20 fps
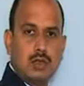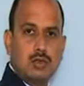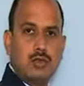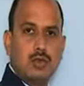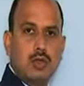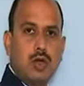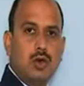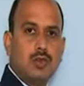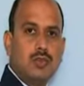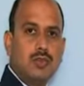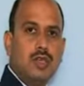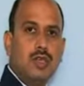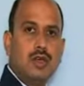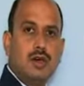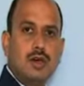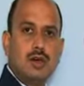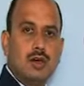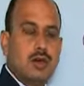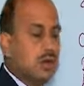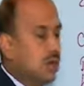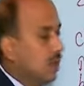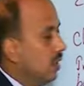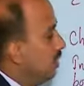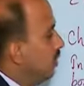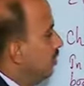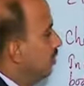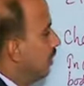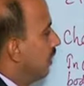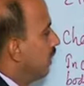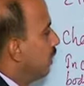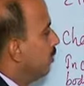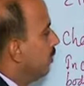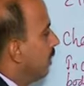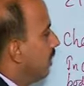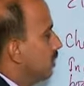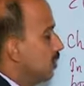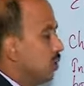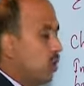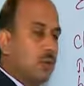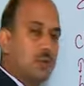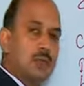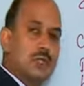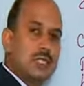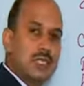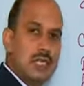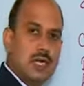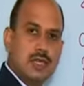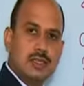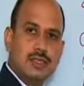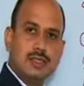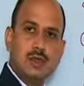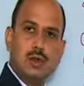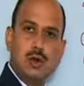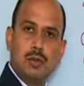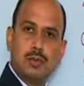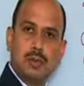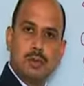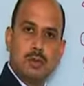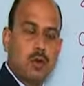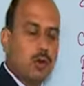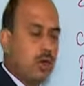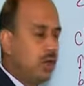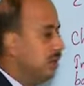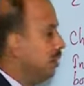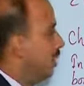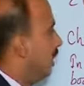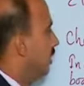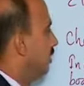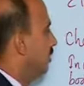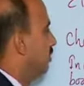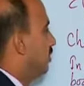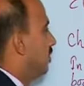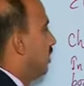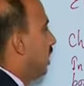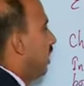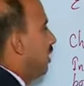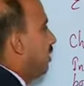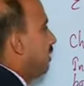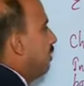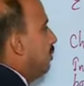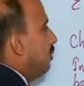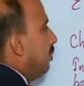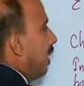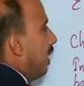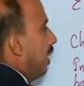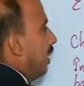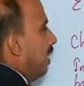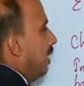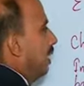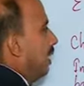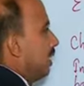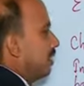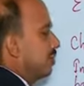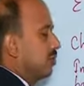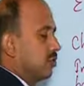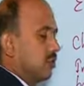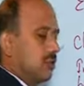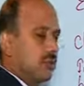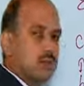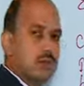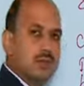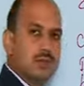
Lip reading: So now see here, second method of the charging of the body, that is charging by induction.